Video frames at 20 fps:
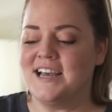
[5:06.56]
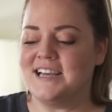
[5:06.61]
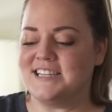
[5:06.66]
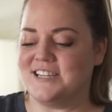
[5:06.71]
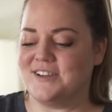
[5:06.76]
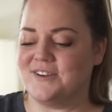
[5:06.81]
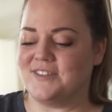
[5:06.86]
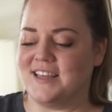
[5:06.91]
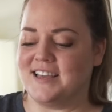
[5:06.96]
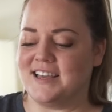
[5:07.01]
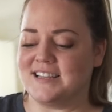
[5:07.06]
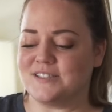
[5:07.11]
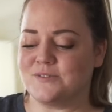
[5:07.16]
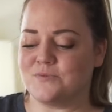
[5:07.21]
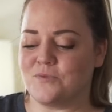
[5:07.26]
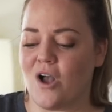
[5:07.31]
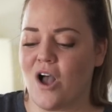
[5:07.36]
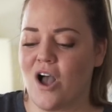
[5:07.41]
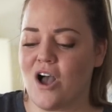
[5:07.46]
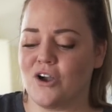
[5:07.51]
Do you think it's
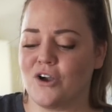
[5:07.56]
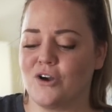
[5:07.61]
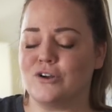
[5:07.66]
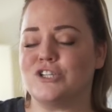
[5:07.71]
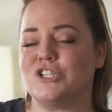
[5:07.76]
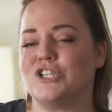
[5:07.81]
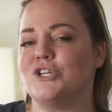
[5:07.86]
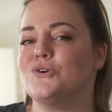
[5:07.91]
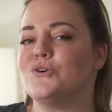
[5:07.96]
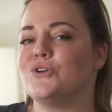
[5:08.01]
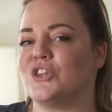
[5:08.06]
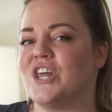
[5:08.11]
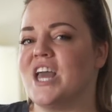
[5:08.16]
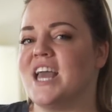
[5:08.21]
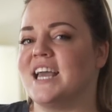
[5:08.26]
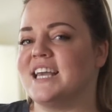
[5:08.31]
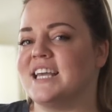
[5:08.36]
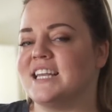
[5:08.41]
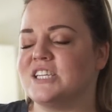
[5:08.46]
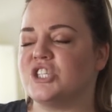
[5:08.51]
wrong or do you
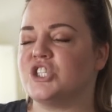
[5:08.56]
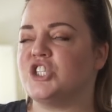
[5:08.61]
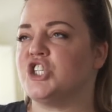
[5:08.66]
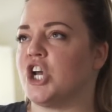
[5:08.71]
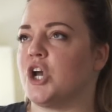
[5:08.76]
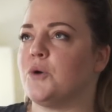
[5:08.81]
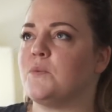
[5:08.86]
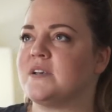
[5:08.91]
think it is Joe